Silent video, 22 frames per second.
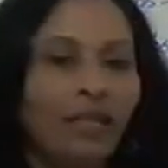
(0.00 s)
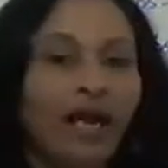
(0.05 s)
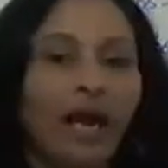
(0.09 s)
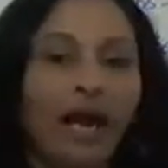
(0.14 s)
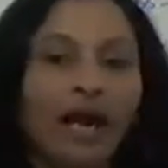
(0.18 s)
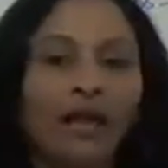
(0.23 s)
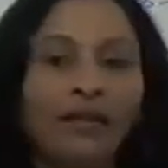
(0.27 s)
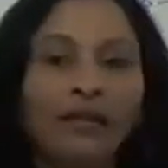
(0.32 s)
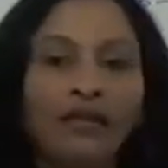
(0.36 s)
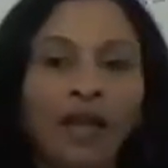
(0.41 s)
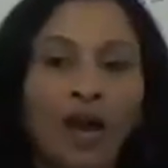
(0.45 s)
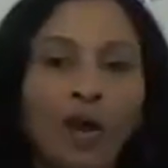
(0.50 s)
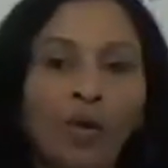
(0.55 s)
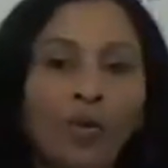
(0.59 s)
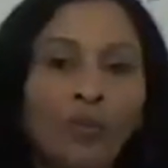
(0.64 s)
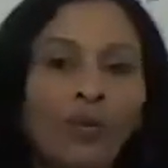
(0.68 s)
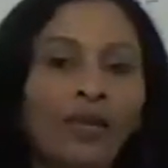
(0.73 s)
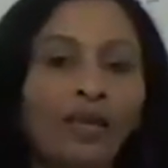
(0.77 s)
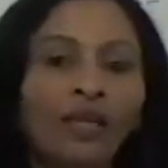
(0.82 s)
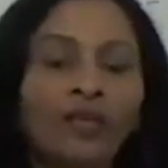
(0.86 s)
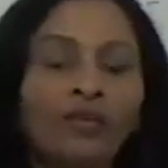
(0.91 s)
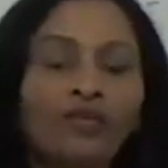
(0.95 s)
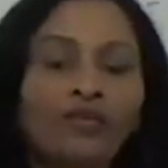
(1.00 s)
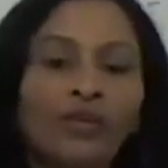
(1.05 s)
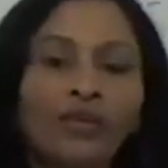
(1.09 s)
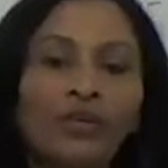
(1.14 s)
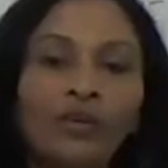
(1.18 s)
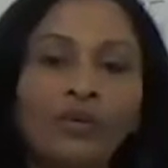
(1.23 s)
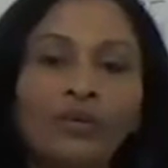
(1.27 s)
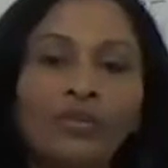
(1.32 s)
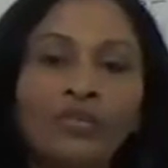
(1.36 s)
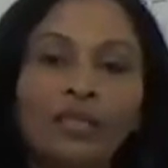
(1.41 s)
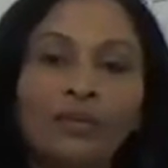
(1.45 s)
and now we
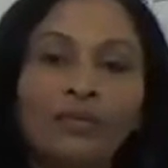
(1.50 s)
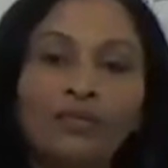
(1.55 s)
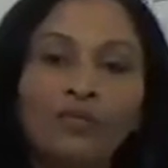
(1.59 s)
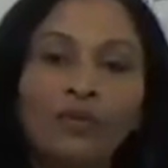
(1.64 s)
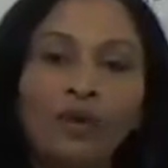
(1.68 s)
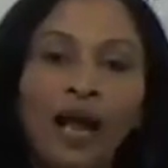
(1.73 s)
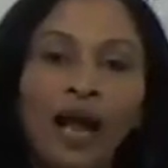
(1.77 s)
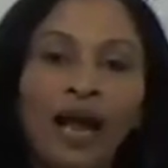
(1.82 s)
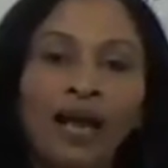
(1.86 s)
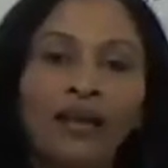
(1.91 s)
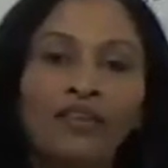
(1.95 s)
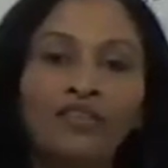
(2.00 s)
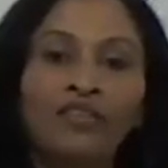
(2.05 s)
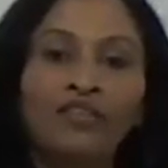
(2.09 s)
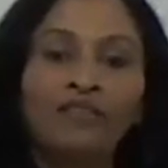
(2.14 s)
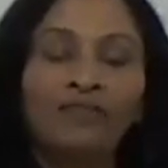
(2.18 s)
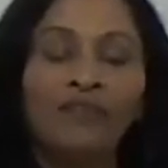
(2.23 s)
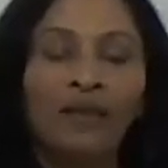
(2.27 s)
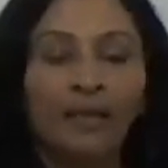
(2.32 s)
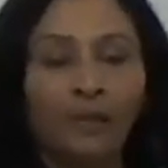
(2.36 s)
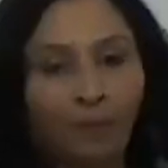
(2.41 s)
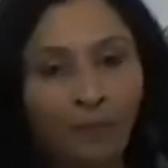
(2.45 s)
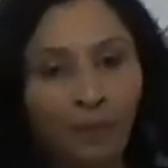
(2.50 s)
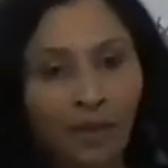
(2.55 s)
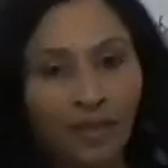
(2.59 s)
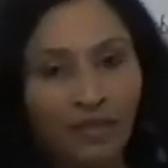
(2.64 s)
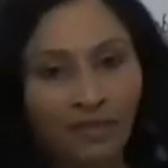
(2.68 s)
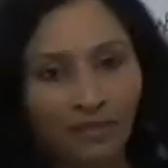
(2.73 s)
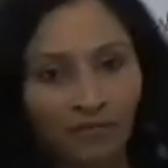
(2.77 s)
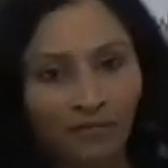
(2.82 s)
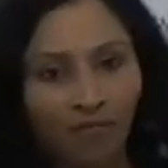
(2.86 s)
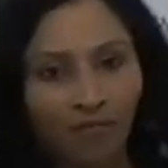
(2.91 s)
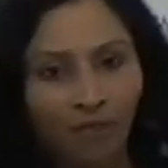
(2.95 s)
introduce them to active and
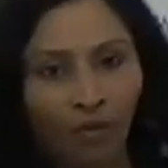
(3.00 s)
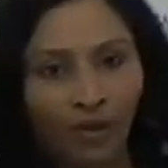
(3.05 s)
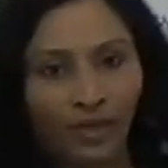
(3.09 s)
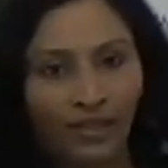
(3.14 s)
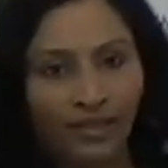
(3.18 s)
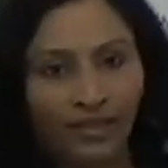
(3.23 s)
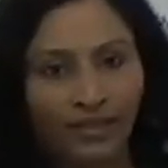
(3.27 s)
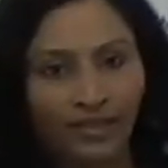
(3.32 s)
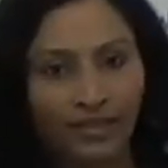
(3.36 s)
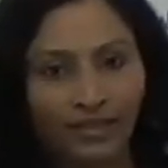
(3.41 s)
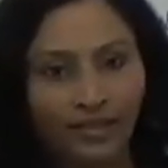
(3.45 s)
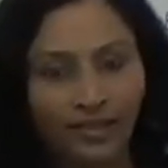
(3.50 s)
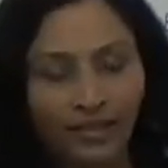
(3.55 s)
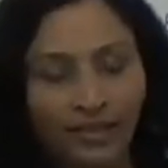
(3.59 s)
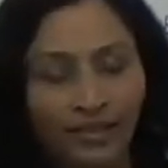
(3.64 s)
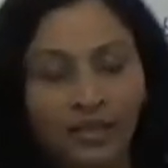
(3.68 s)
passive voice.